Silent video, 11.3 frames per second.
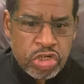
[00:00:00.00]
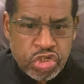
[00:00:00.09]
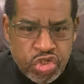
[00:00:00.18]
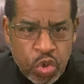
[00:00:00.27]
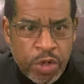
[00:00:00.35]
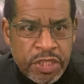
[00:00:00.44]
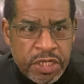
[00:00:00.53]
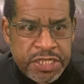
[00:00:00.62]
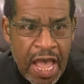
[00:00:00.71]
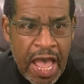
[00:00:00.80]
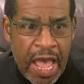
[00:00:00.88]
During the
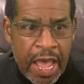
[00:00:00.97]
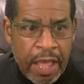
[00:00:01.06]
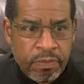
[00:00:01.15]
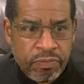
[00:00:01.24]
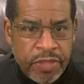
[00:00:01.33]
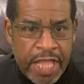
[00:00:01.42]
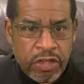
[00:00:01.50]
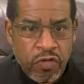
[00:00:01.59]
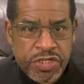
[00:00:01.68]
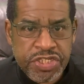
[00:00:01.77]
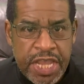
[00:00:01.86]
time that
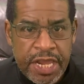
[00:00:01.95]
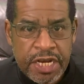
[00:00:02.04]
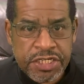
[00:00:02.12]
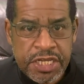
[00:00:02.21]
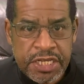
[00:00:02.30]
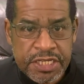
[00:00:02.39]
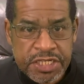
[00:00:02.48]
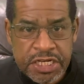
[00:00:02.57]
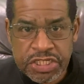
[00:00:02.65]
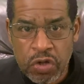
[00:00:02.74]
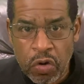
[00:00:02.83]
Christianity is
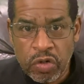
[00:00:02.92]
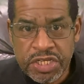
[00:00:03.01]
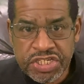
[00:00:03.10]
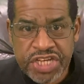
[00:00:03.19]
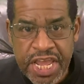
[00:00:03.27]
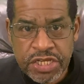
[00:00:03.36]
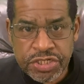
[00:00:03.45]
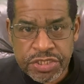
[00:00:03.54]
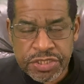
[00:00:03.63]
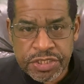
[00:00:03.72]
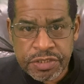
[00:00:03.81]
in its early stages,
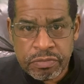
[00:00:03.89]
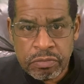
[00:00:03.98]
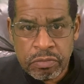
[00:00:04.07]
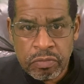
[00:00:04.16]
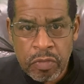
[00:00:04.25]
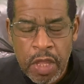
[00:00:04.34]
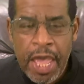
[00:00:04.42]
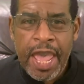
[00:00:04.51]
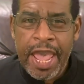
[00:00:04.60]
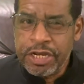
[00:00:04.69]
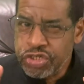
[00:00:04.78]

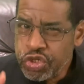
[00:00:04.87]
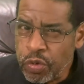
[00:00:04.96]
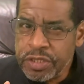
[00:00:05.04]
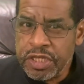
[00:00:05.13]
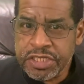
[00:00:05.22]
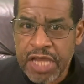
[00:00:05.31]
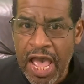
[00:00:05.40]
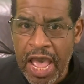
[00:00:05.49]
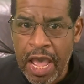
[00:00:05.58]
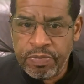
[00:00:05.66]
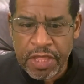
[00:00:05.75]
and during the
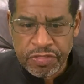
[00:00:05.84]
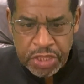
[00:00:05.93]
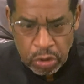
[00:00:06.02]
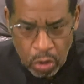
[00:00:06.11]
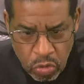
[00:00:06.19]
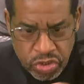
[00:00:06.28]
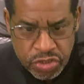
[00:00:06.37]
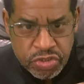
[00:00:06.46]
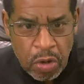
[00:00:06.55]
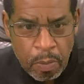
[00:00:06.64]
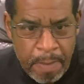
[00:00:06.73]
time that
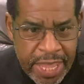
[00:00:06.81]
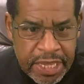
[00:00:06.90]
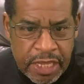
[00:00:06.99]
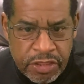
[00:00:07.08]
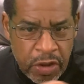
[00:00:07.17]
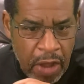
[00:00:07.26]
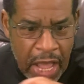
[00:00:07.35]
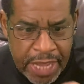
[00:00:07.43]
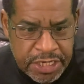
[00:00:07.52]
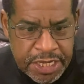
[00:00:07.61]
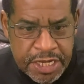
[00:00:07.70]
theologians are making their
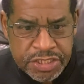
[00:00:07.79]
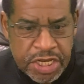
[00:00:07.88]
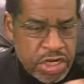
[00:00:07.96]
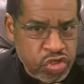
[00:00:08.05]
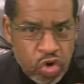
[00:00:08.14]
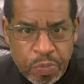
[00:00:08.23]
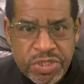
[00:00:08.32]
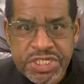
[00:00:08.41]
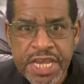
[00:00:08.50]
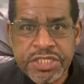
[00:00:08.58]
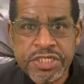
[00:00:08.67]
ideas and
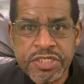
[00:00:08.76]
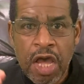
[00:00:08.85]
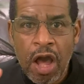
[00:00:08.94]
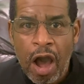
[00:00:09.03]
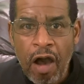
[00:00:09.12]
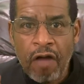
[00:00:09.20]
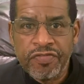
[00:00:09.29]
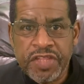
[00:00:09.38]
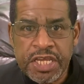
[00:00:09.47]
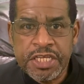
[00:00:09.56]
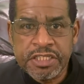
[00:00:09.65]
interpretations of
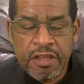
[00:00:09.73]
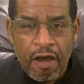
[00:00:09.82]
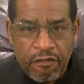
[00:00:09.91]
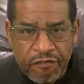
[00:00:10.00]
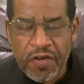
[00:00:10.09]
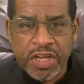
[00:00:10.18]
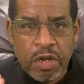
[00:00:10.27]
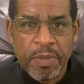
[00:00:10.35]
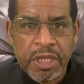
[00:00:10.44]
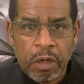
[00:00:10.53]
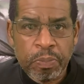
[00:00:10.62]
these
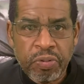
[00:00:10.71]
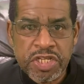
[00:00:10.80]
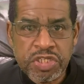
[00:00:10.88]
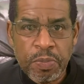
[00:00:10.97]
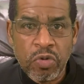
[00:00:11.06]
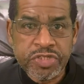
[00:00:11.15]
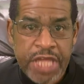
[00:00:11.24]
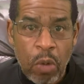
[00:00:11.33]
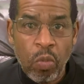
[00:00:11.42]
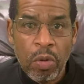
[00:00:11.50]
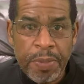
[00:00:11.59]
fundamental principles
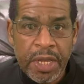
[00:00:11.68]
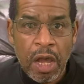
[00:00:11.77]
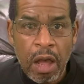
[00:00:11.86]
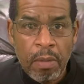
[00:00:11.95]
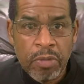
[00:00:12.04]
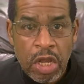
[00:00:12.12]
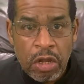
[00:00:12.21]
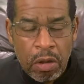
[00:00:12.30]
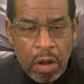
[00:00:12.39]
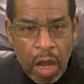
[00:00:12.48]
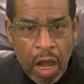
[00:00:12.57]
that will become
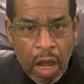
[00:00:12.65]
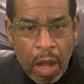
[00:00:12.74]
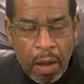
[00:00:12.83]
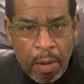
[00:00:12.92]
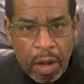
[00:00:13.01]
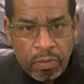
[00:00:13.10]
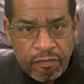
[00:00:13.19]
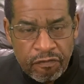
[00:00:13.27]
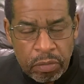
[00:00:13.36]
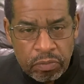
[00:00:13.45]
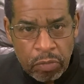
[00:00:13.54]

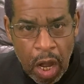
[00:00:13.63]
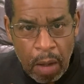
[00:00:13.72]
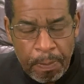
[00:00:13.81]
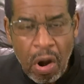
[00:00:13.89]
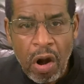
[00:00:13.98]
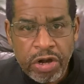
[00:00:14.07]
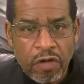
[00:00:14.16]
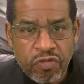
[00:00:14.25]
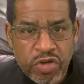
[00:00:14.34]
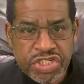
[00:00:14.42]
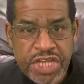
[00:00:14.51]
a part of
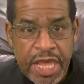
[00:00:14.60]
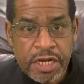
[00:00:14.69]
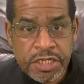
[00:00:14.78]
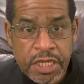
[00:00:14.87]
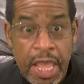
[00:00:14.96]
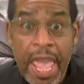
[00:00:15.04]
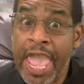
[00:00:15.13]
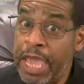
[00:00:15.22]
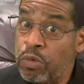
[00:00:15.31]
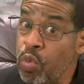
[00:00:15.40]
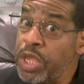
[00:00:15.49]
Christianity,
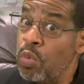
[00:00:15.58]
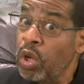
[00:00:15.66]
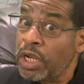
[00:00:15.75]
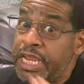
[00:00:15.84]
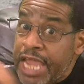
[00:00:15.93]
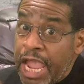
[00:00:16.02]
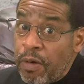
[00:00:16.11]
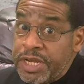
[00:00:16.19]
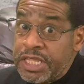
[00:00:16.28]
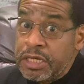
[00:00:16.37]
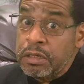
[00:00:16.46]
and we will
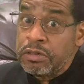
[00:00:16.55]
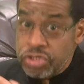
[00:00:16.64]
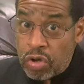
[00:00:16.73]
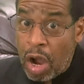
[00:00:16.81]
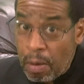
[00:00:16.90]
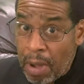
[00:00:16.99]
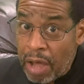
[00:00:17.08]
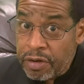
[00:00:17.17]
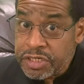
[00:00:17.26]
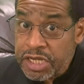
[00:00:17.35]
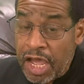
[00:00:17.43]
inherit it to our
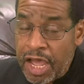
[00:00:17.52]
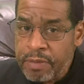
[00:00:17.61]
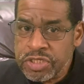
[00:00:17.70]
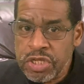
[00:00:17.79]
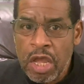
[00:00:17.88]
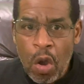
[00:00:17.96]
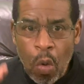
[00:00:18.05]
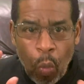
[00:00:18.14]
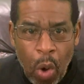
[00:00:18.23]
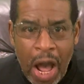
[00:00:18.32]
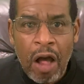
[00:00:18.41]
modern times,
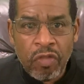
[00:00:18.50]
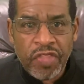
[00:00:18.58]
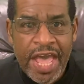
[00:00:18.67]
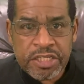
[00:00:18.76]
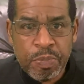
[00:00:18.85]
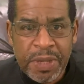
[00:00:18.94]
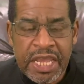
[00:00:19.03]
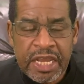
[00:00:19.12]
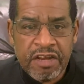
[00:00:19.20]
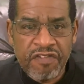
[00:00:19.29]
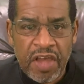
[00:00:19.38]
while that's
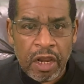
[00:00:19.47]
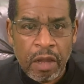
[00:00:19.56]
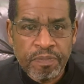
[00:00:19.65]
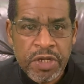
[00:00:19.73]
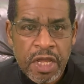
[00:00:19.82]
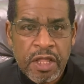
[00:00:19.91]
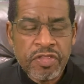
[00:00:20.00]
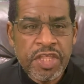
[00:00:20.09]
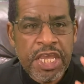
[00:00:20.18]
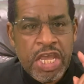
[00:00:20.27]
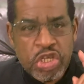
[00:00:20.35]
being developed,
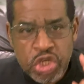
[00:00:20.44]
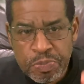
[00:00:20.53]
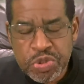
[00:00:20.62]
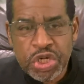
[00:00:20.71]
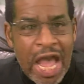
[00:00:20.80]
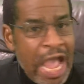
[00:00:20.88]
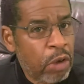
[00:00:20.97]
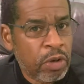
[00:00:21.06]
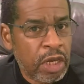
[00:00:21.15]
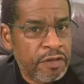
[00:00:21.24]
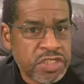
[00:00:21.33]
the Egyptian
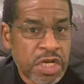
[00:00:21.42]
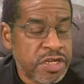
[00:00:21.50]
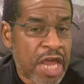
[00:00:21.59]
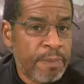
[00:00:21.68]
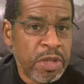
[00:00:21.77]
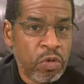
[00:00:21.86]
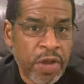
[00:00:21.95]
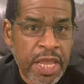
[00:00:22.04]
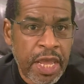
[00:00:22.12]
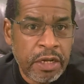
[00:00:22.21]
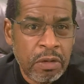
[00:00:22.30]
hieroglyphs could not be
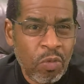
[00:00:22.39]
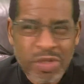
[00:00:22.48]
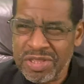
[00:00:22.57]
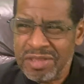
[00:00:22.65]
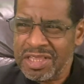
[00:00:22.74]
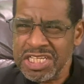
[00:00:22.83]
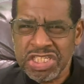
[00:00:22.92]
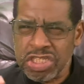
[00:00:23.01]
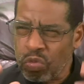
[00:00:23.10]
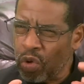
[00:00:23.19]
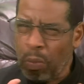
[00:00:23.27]
read. Well, this
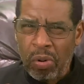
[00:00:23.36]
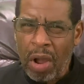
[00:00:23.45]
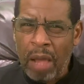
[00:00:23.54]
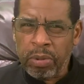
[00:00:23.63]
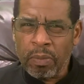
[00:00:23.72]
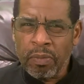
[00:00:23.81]
is a real problem.